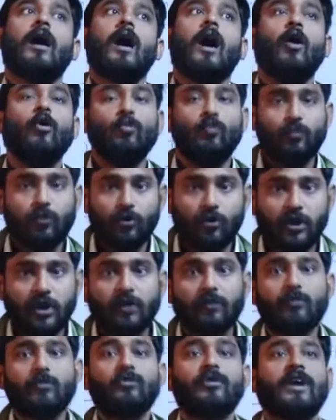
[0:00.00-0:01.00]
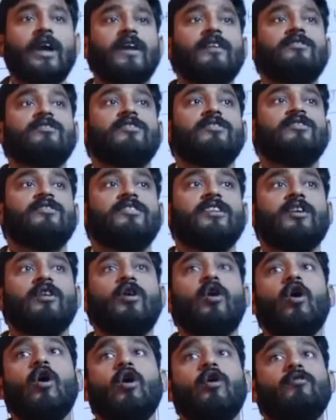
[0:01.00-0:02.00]
output input characteristic
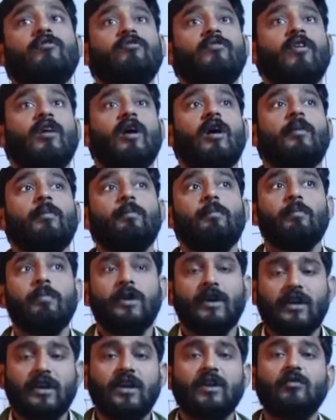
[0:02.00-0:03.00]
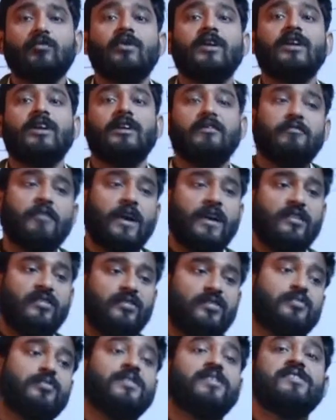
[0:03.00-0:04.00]
of a particular
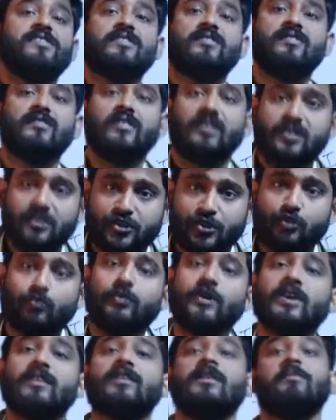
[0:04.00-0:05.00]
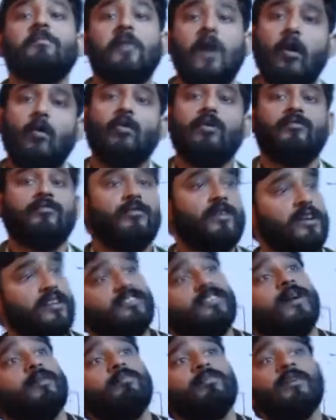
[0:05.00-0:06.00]
device which is consuming the power, for
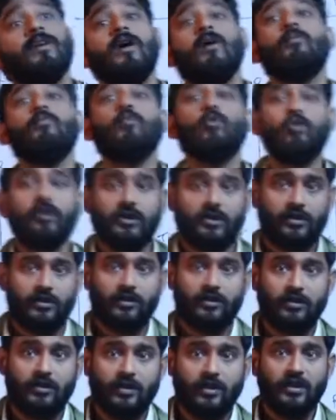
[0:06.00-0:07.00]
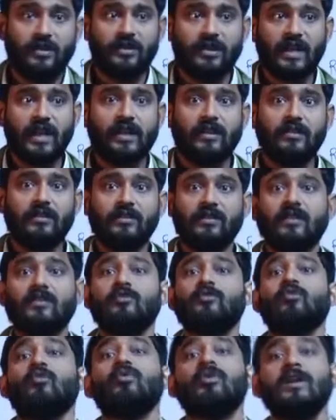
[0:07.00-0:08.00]
example, a motor. Then the
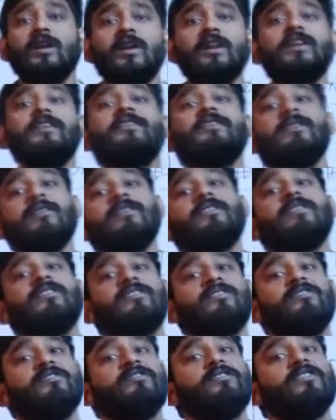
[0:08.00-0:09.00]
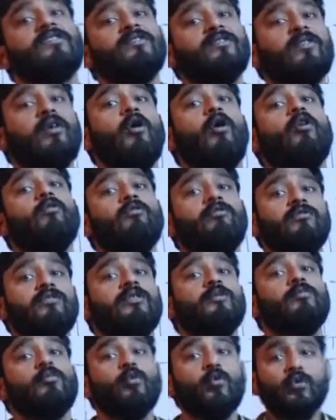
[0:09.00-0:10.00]
total internal resistance of
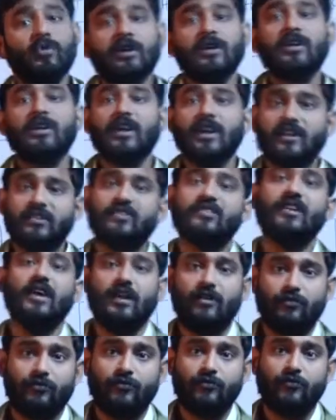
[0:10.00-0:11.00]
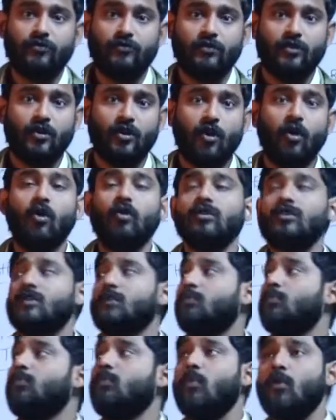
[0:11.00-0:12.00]
the motor itself, or the
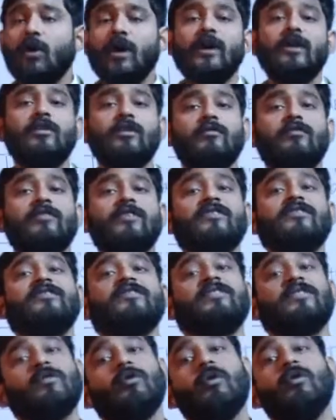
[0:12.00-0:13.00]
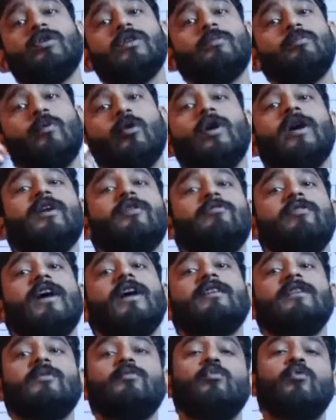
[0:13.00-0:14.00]
point of resistance, or the point where
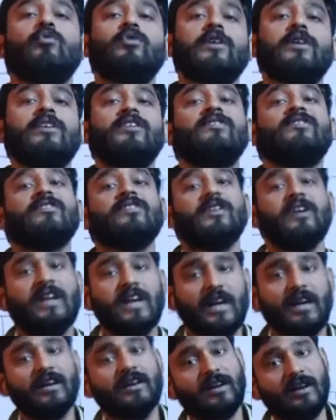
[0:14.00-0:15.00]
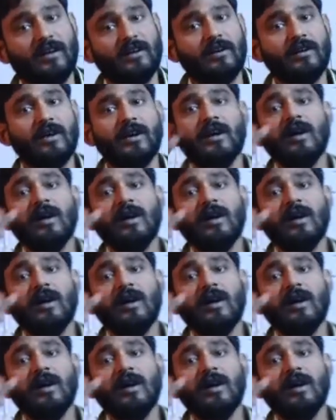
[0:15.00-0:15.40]
the motor is connected,